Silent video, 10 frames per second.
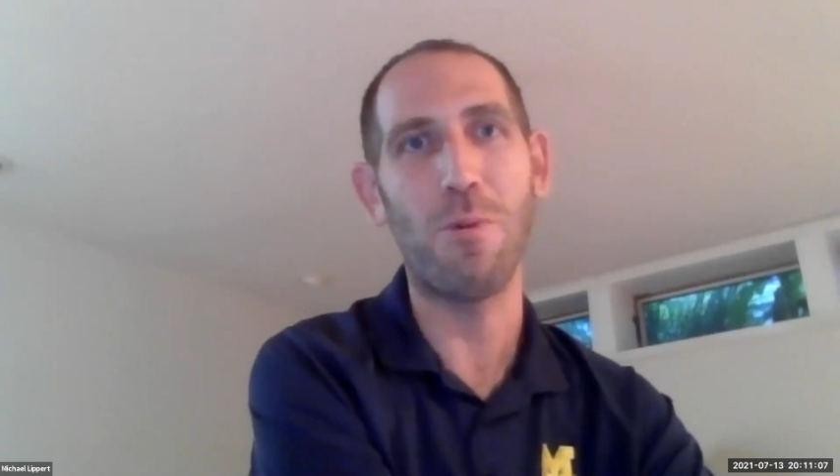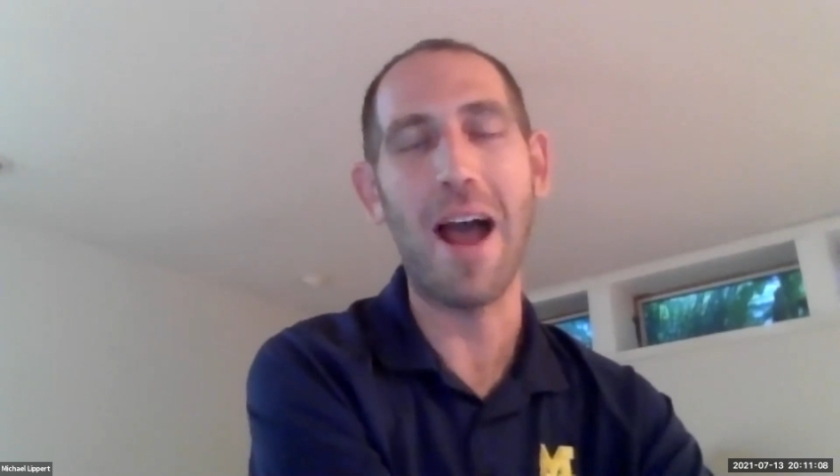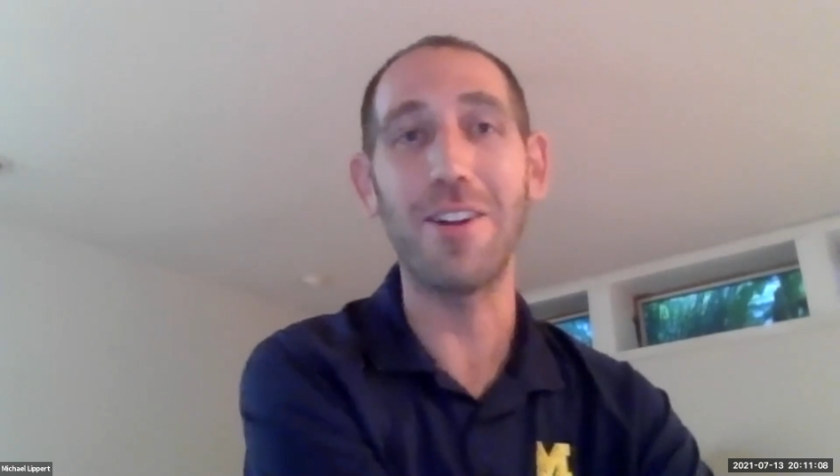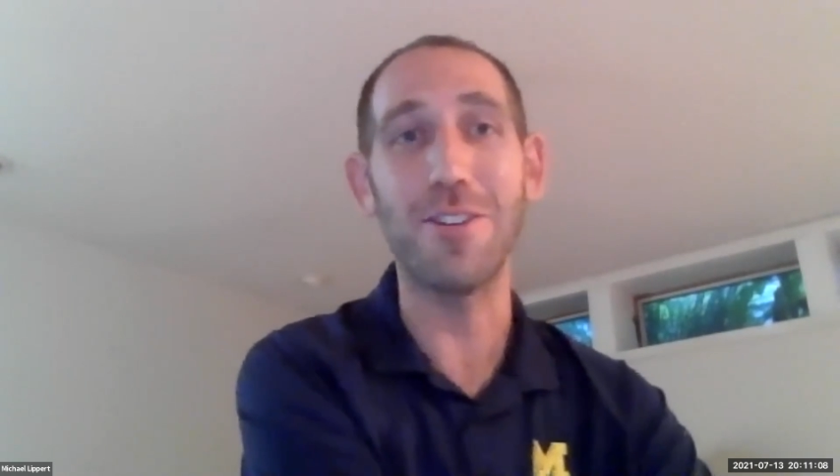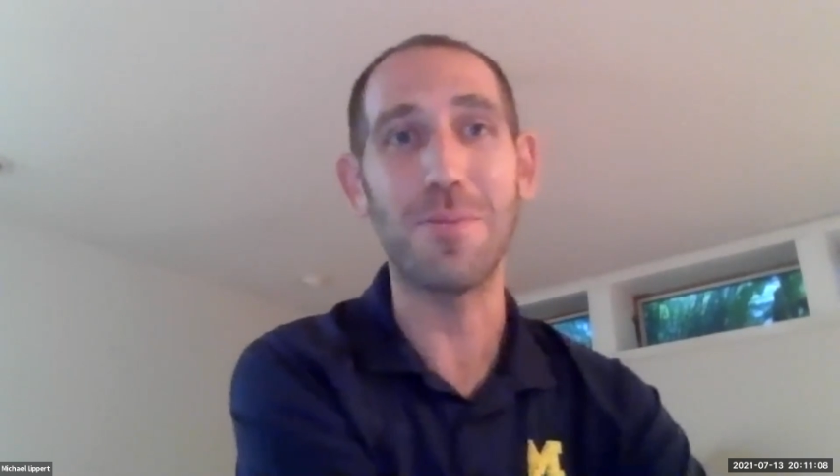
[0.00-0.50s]

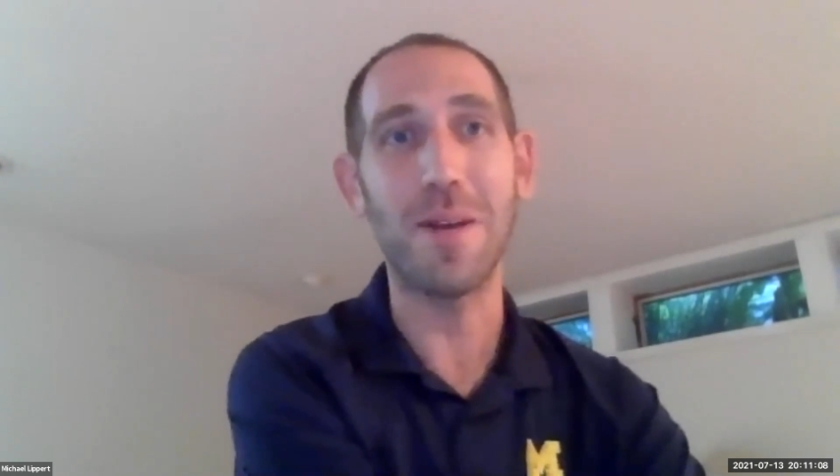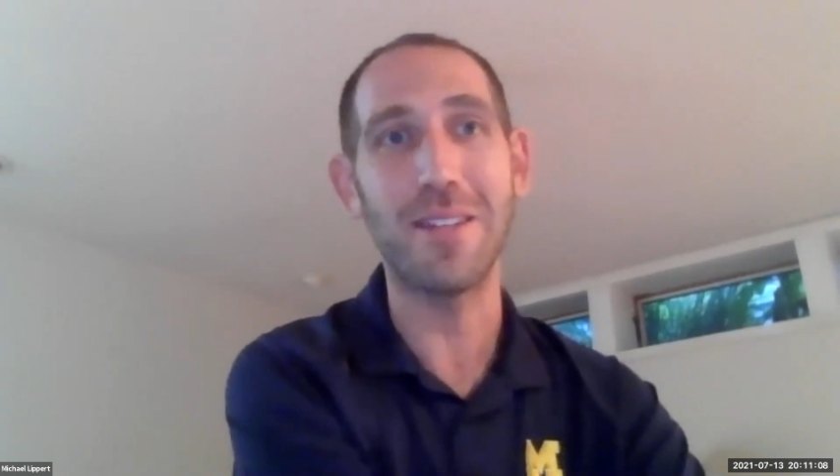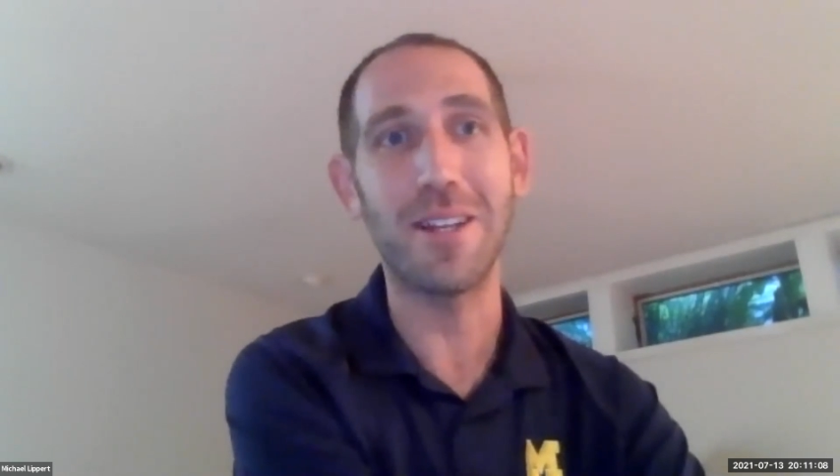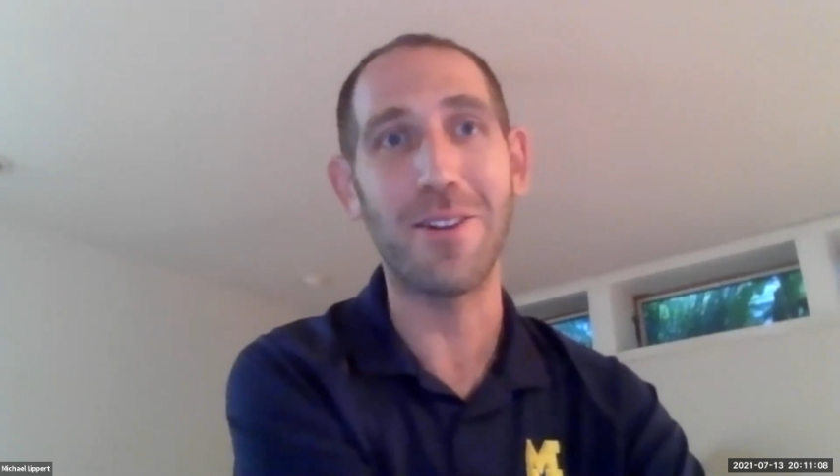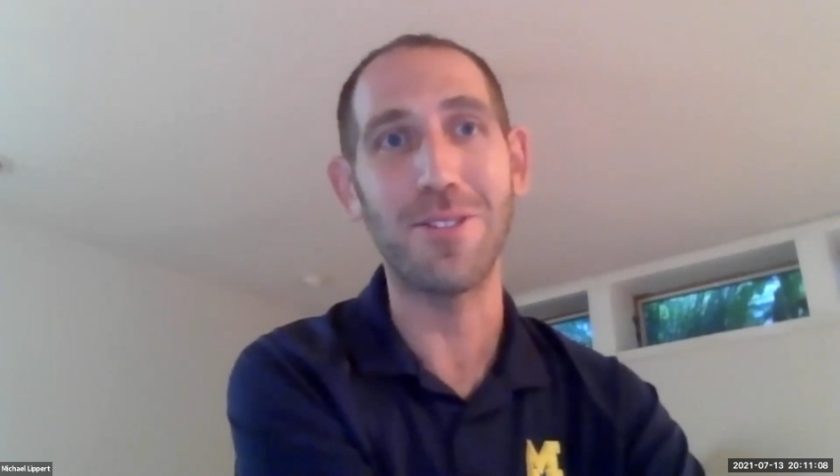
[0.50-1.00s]
how you're
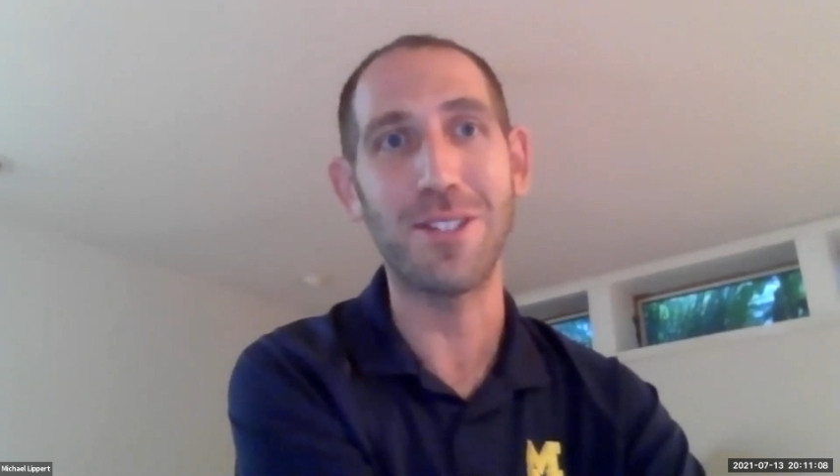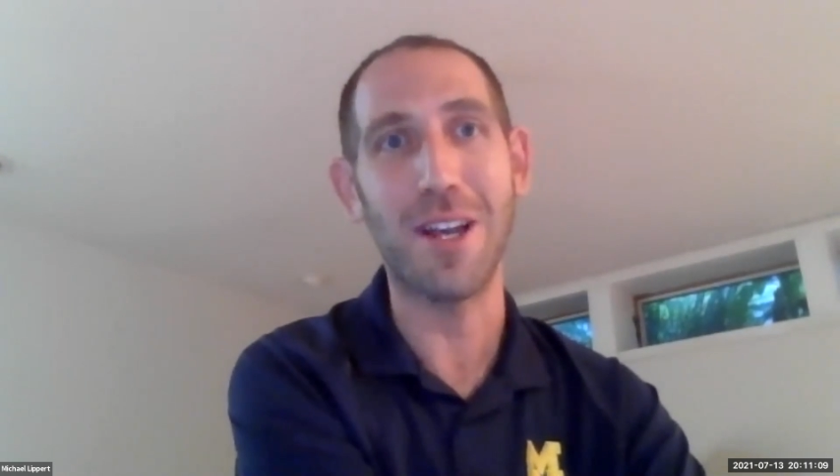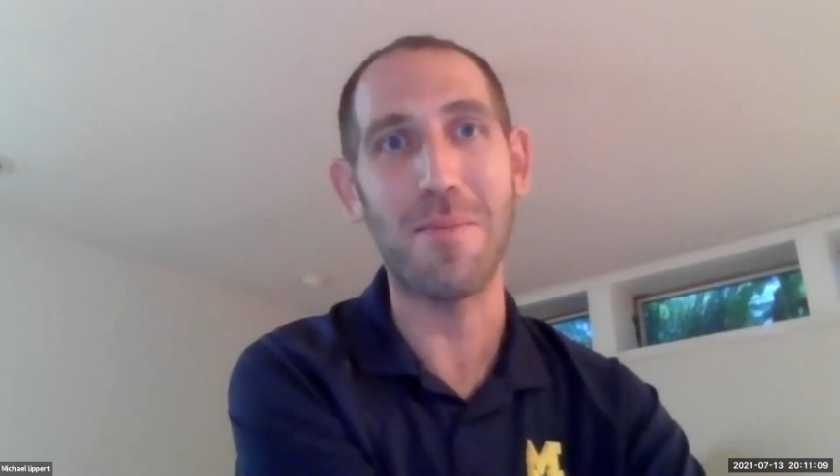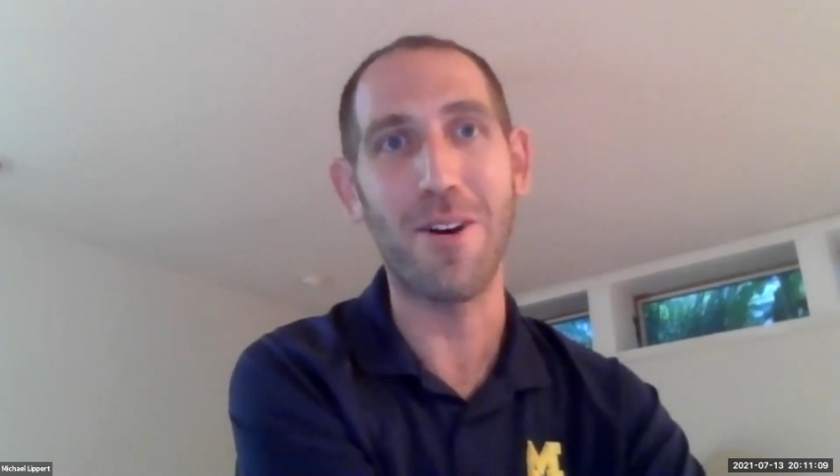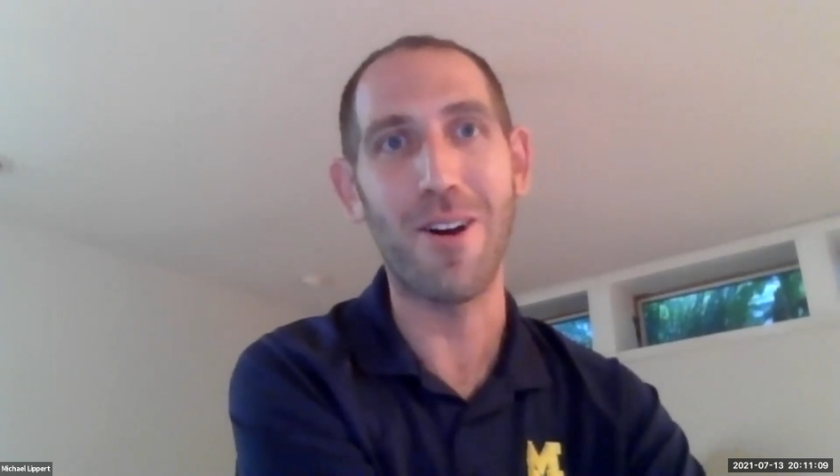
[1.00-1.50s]
spending your
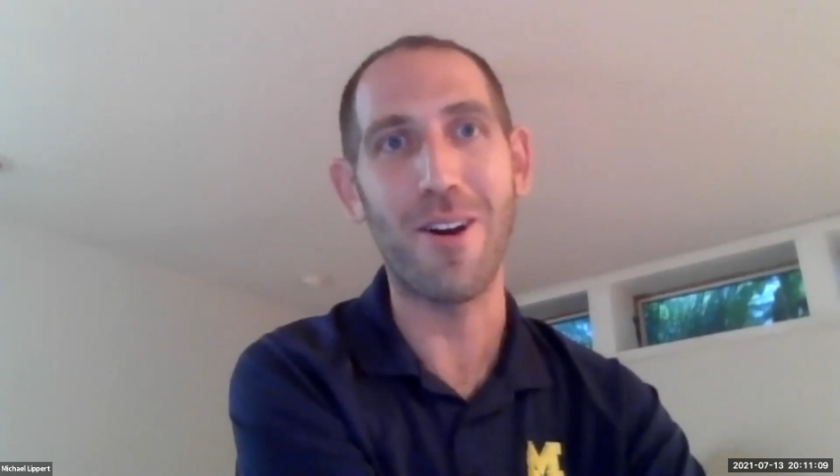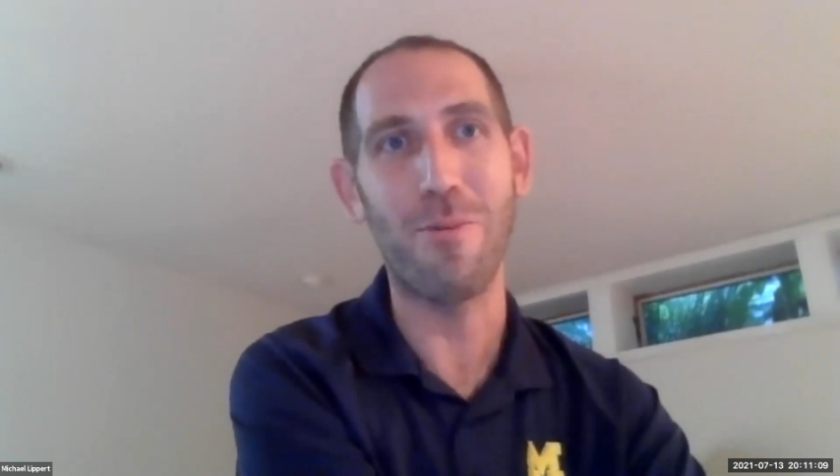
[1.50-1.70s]
summer